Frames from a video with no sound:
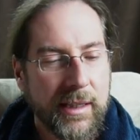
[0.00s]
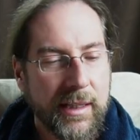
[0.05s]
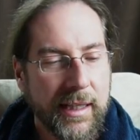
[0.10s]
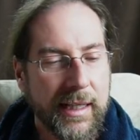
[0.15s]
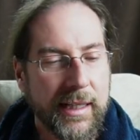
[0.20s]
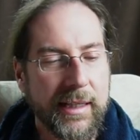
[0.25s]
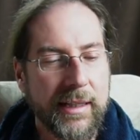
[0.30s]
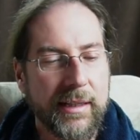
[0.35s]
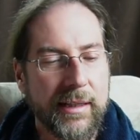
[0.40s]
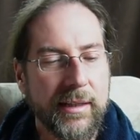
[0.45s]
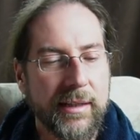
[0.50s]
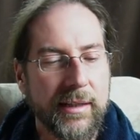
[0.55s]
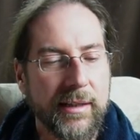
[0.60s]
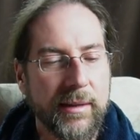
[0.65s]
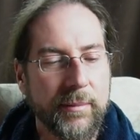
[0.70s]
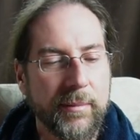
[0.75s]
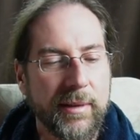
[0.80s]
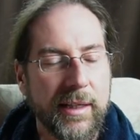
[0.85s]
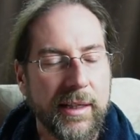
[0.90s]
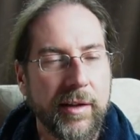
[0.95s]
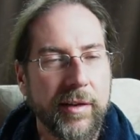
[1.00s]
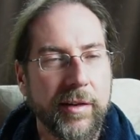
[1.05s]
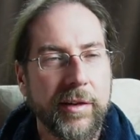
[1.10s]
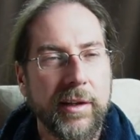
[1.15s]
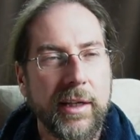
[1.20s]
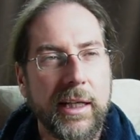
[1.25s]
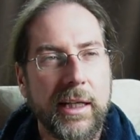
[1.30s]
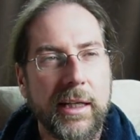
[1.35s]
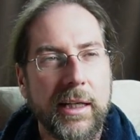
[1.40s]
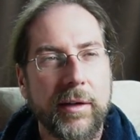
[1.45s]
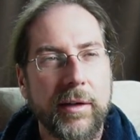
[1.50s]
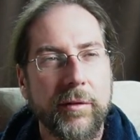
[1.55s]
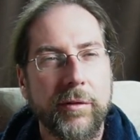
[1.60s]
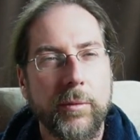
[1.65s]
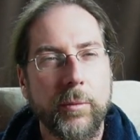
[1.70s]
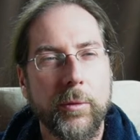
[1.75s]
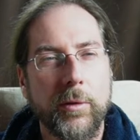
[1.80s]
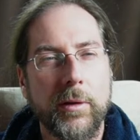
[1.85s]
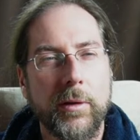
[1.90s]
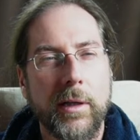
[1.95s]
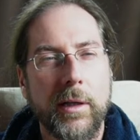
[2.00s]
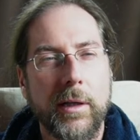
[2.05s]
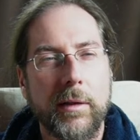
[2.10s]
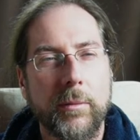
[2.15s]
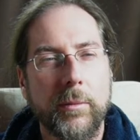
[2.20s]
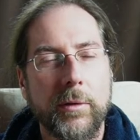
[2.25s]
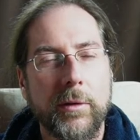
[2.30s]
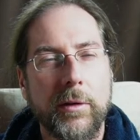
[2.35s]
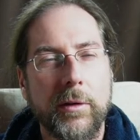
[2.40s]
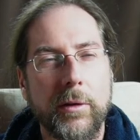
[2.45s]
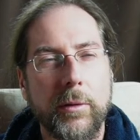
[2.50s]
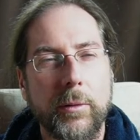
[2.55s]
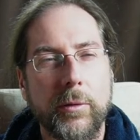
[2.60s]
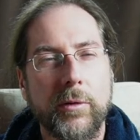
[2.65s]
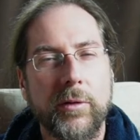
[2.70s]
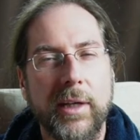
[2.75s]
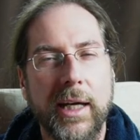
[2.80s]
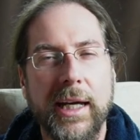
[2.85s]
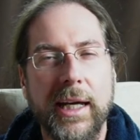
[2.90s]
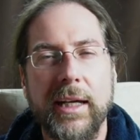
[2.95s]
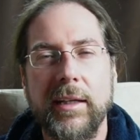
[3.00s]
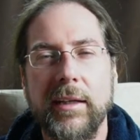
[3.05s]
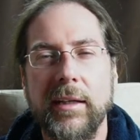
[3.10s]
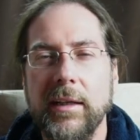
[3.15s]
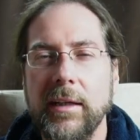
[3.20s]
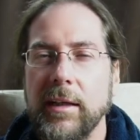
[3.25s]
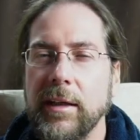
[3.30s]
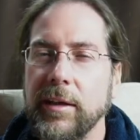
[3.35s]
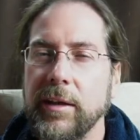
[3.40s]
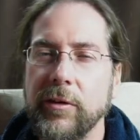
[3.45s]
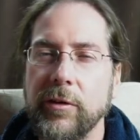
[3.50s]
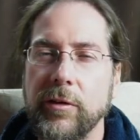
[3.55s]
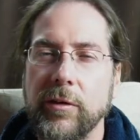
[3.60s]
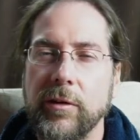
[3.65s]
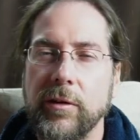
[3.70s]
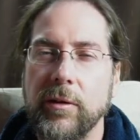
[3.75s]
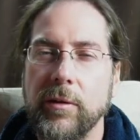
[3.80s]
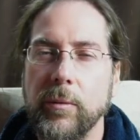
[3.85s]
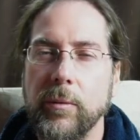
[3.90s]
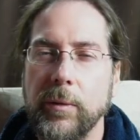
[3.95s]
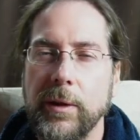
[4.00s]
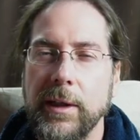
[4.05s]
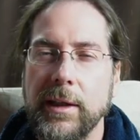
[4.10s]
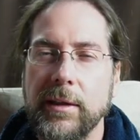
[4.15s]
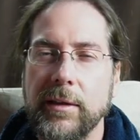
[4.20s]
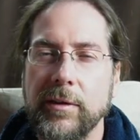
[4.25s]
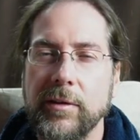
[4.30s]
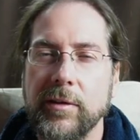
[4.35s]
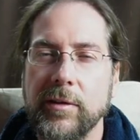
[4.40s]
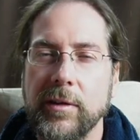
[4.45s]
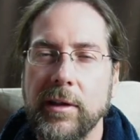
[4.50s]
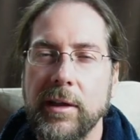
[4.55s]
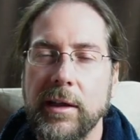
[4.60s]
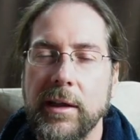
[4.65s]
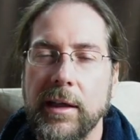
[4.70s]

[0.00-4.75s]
Uh, um, and I think if it would uh, would use 18 inch wheels,